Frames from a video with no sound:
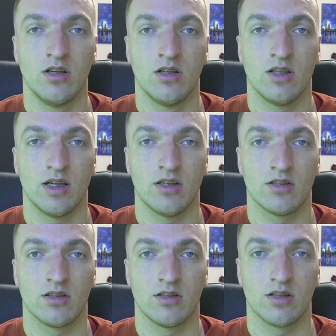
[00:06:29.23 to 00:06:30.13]
That
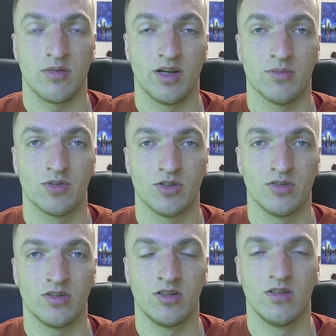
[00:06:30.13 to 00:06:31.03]
is coming up
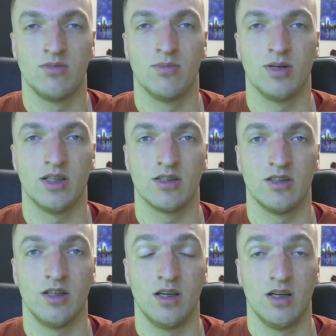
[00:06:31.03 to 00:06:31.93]
soon, but
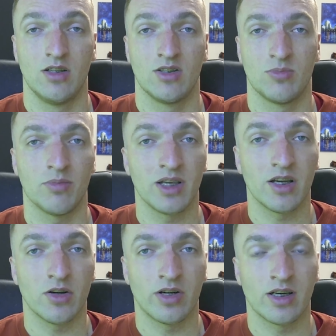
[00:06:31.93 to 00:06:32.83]
I should probably get
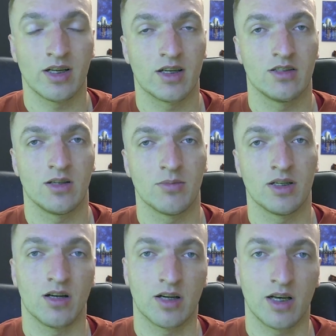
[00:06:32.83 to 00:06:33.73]
going. I got to take my
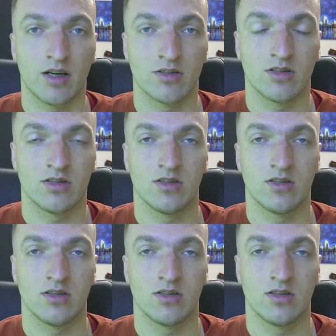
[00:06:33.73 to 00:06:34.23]
dog out.